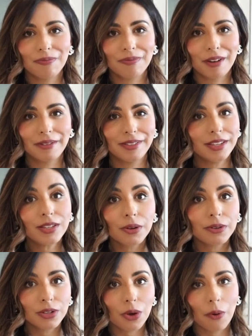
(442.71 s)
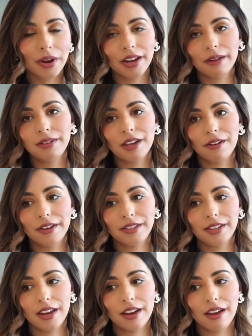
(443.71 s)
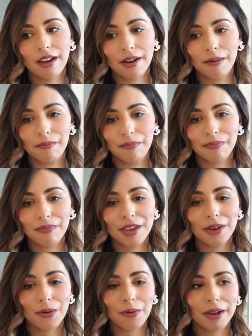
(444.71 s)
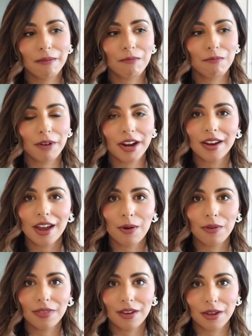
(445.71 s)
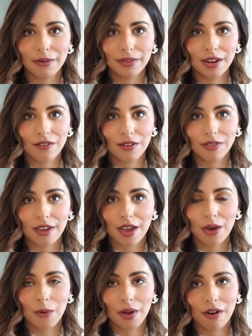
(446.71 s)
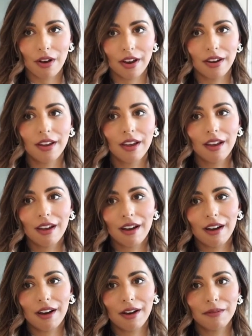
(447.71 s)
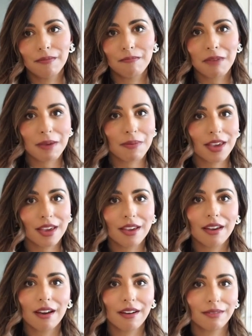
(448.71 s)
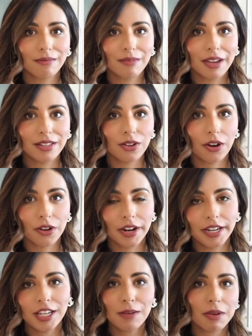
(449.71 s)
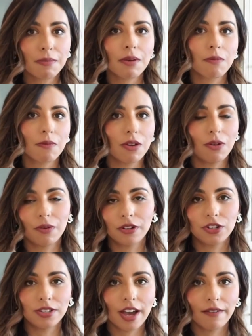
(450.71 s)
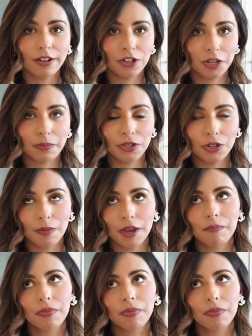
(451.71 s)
I was this close to going downtown, and I said, you know what, right now with the news and everything going on, maybe it's not a good idea. Maybe, I'll just have it shipped to me.